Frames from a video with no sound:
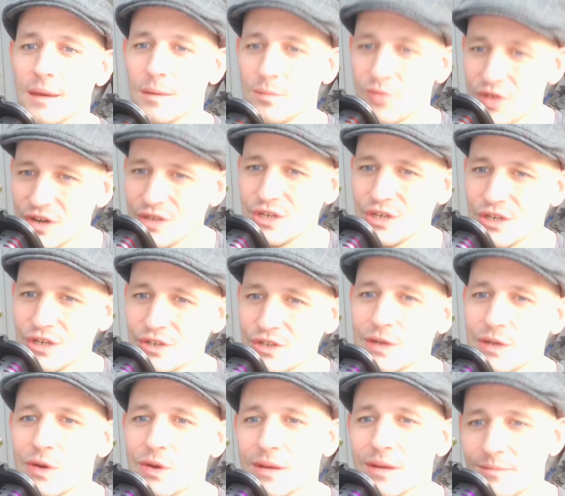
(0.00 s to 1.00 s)
preaching
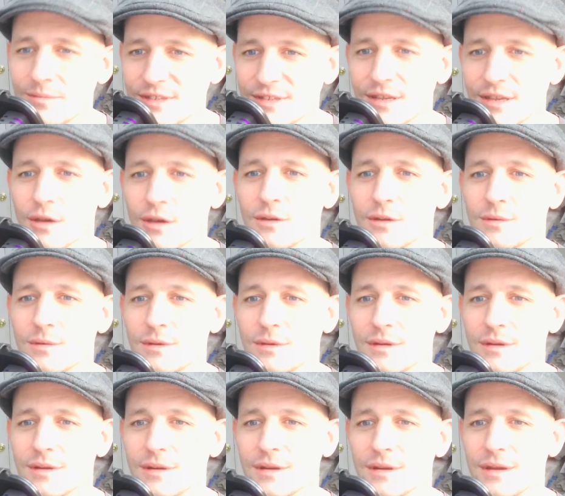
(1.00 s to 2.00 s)
to himself
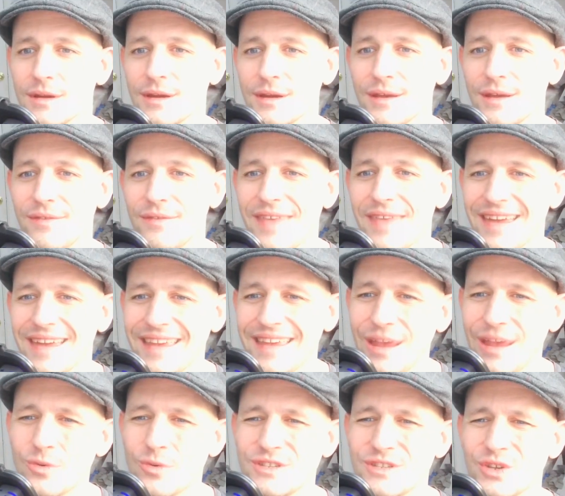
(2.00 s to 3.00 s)
that
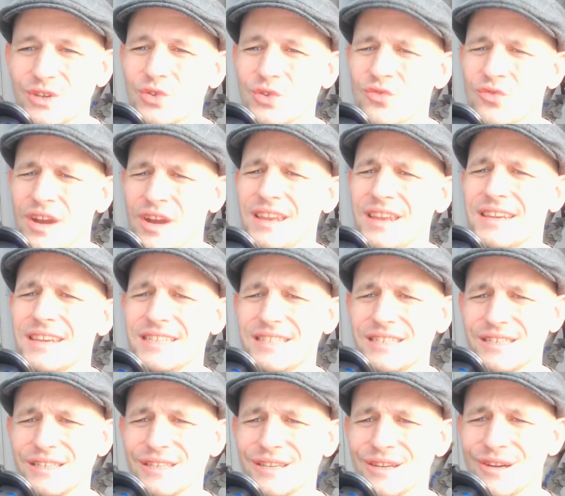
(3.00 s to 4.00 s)
he was the
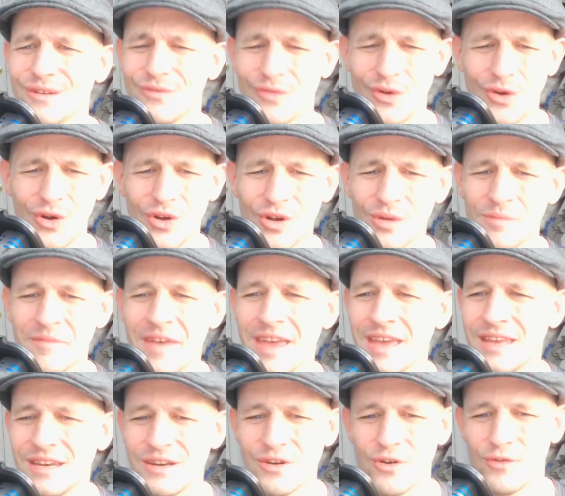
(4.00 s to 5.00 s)
greatest of all
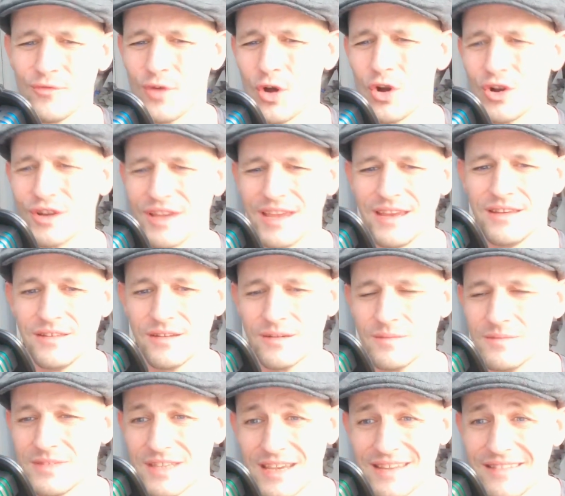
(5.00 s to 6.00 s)
men and of all
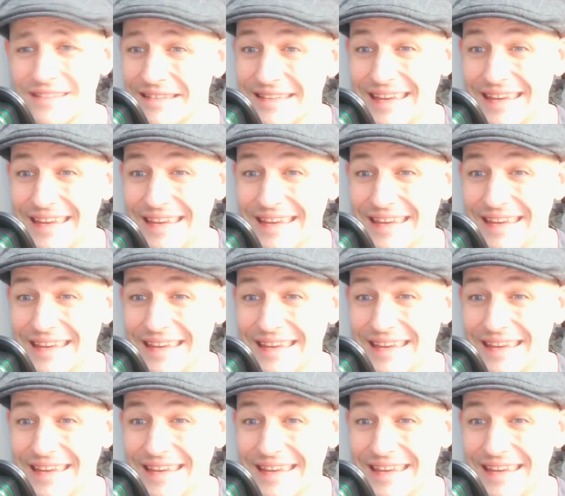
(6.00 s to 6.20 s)
kingdoms. And